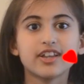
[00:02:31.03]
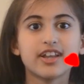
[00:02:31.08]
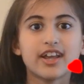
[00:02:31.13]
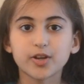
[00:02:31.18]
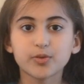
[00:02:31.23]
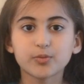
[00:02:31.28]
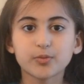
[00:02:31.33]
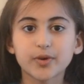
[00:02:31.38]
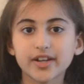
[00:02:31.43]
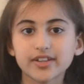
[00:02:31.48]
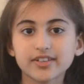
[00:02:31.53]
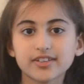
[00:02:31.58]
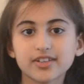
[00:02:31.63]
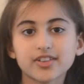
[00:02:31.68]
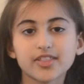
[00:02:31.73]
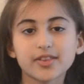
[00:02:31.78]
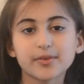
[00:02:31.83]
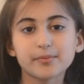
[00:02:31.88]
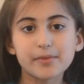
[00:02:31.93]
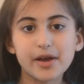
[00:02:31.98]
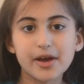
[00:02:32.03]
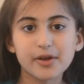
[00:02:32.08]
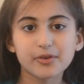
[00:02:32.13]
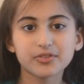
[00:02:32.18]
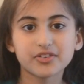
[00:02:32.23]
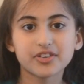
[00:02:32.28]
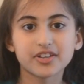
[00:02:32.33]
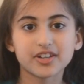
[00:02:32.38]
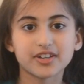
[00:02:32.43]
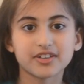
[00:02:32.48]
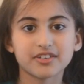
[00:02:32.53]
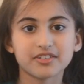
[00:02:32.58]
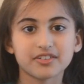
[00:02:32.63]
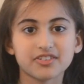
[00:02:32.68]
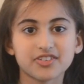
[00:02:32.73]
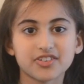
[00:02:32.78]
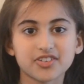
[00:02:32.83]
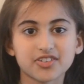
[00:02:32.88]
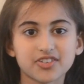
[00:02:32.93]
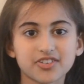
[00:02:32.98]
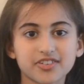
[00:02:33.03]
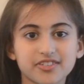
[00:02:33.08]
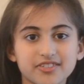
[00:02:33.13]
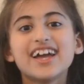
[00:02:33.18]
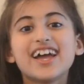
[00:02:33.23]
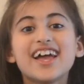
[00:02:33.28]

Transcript: and went to the mountains.